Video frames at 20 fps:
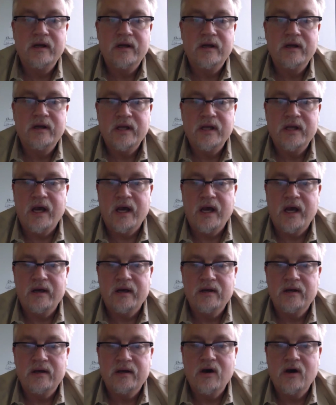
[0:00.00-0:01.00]
Yeah.
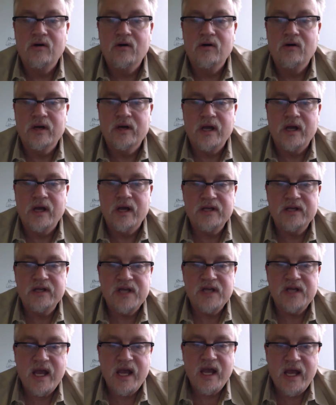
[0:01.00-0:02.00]
Oh, okay. It's
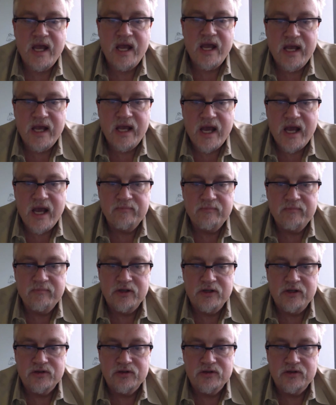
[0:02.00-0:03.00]
AA
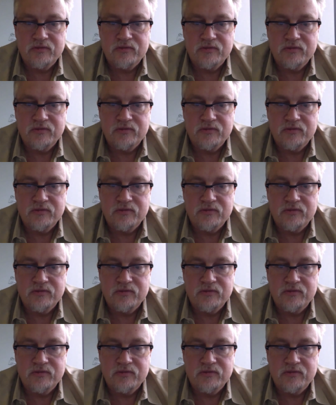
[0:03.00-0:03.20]
admin user.